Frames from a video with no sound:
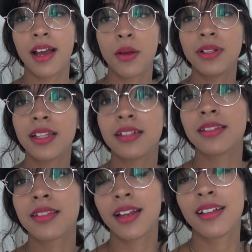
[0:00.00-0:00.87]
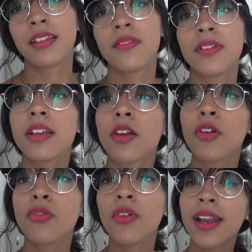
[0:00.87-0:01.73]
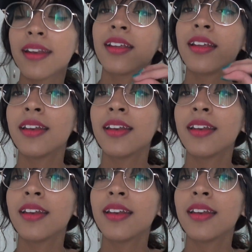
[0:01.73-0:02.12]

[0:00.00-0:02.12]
I will insert in the video right